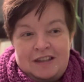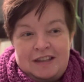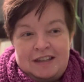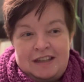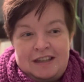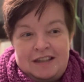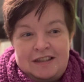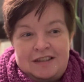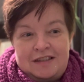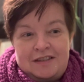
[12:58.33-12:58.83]

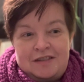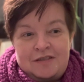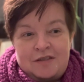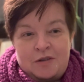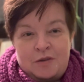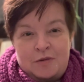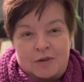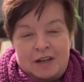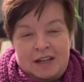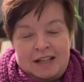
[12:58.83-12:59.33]

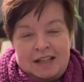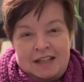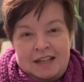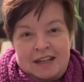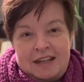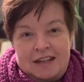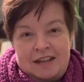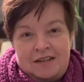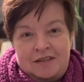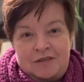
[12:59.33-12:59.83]

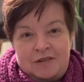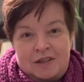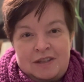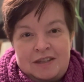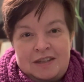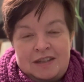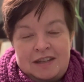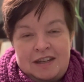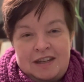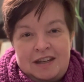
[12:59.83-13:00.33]
historically
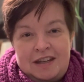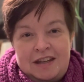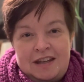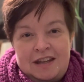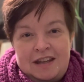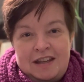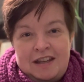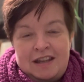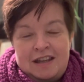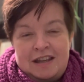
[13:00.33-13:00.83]
interesting.
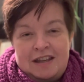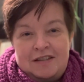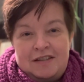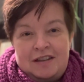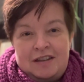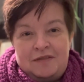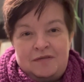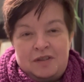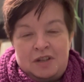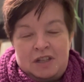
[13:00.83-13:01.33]

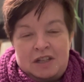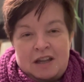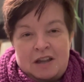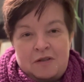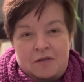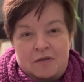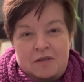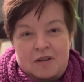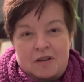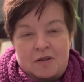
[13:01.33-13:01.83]
In the
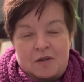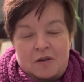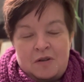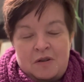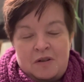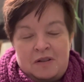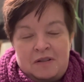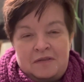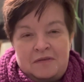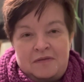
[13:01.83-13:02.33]
town
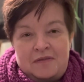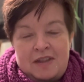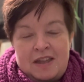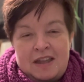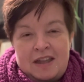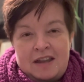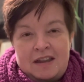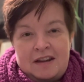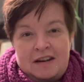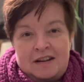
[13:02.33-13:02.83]
hall
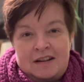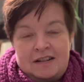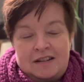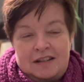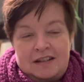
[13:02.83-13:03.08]
there